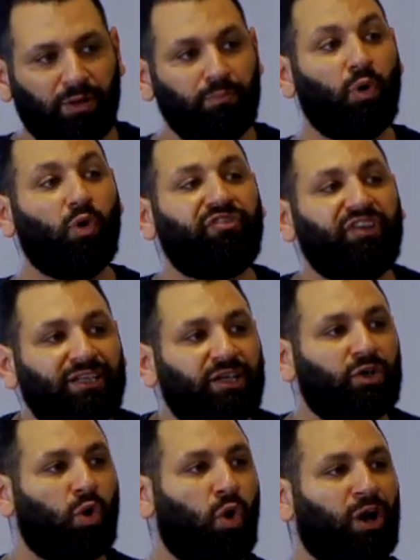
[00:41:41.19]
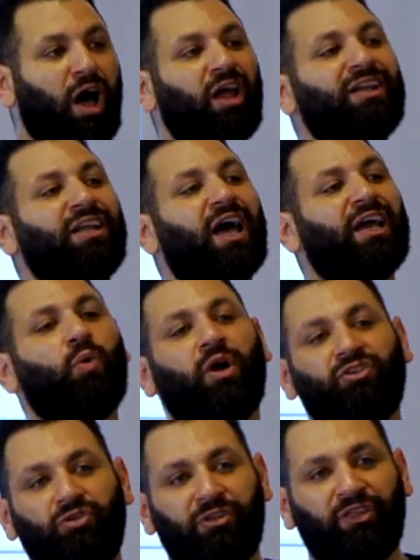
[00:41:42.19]
Moving the core, unlike
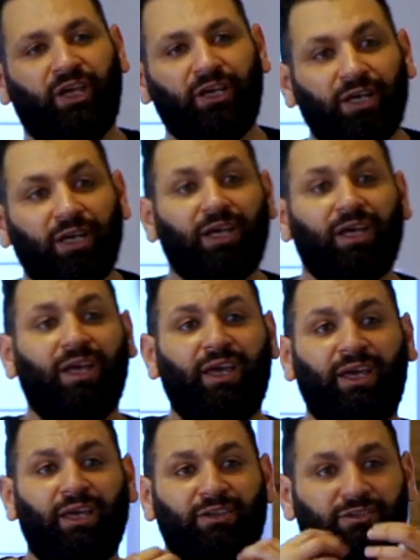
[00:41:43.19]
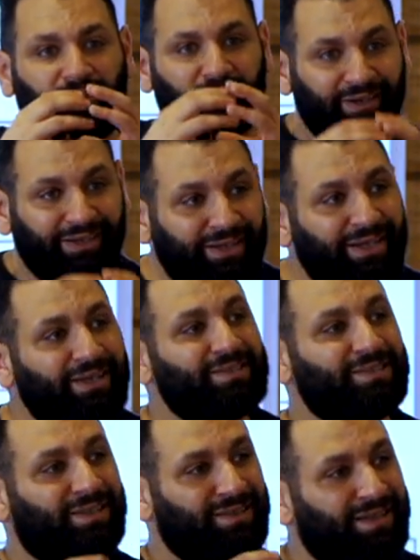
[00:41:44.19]
what you think, it
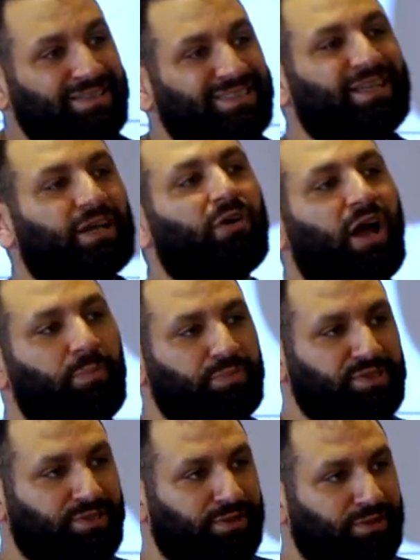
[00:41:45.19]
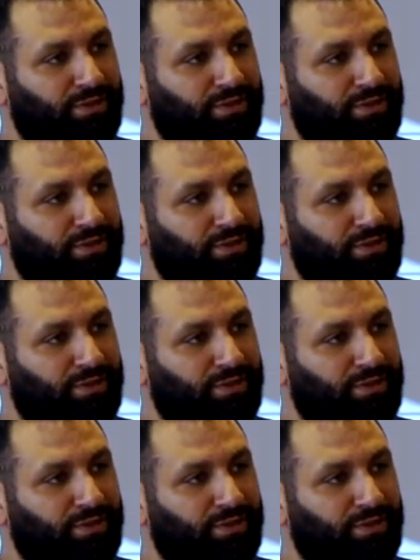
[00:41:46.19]
eases the cramps.